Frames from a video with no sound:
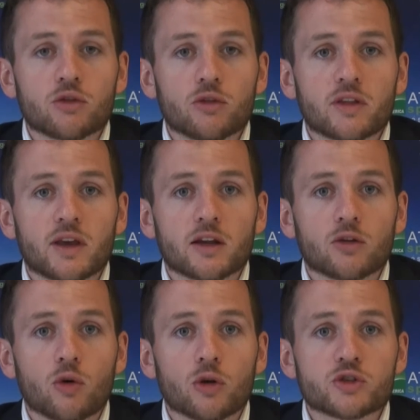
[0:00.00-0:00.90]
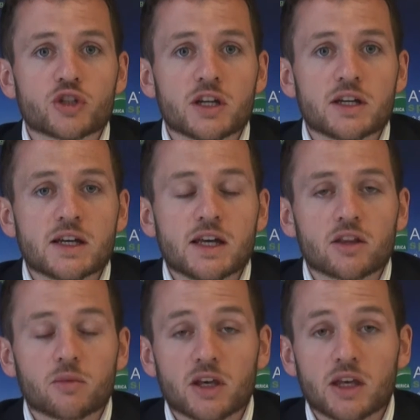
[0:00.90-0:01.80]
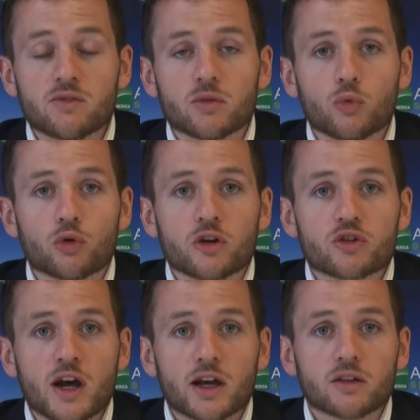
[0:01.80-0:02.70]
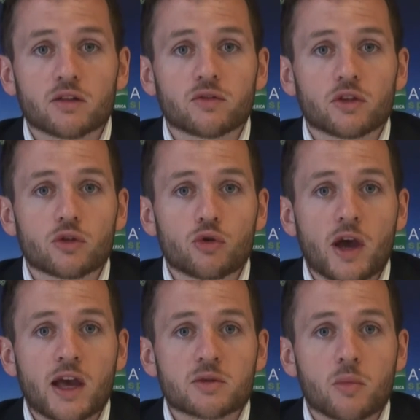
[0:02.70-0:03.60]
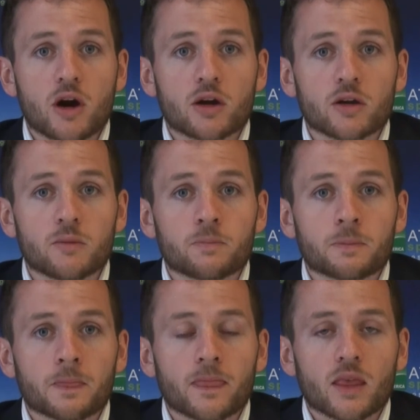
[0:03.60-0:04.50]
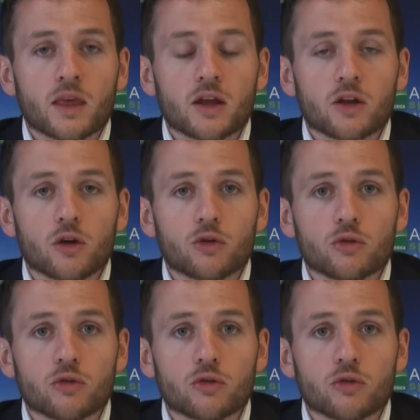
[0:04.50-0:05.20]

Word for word: to the technology to make it even more attractive to the US market. Now,